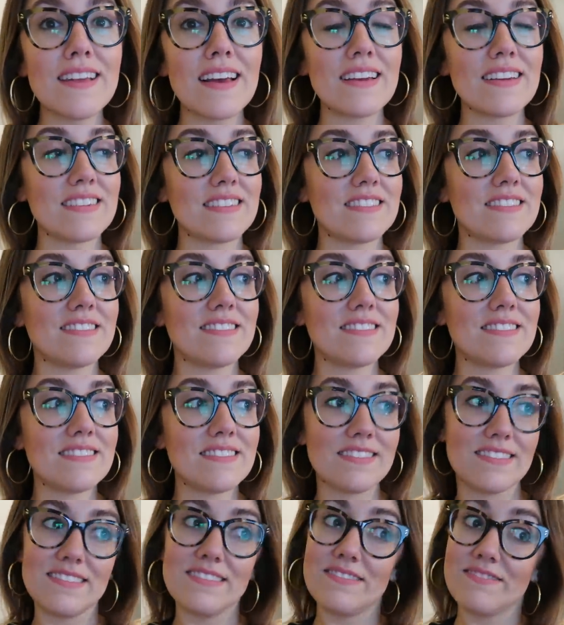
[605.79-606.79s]
like,
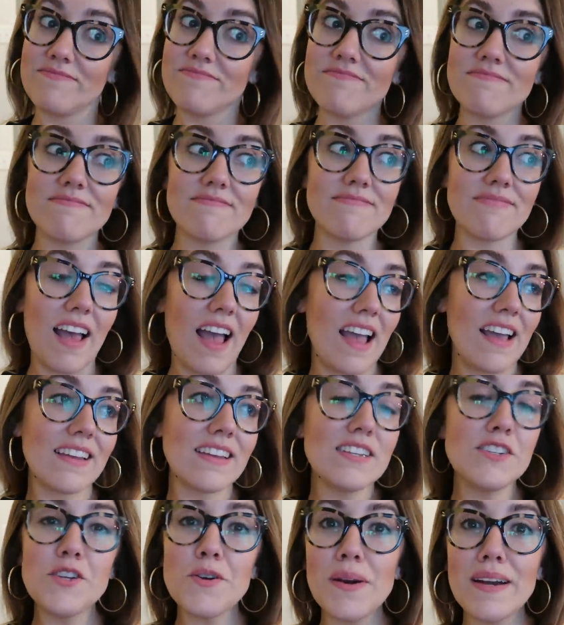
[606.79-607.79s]
I
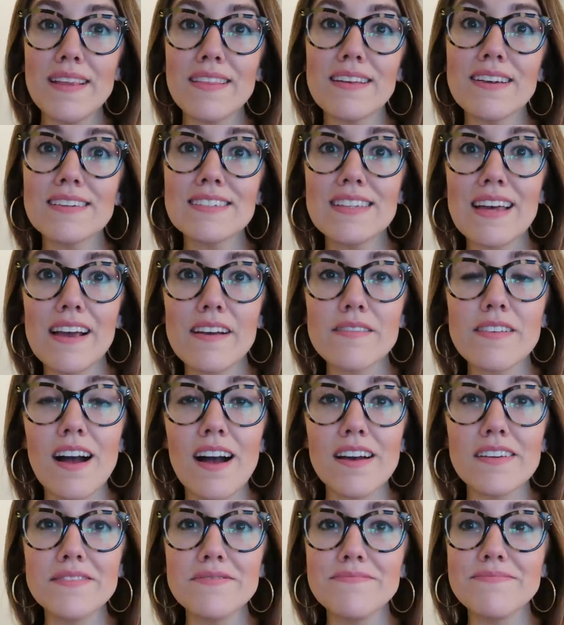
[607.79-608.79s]
can do anything because I have
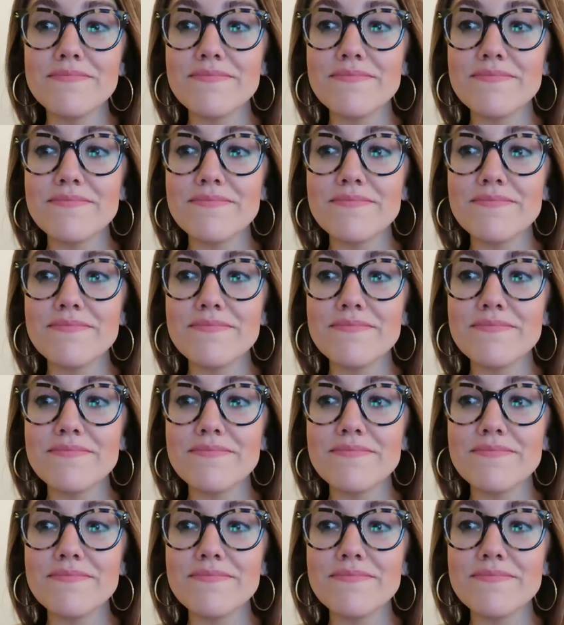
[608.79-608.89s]
God.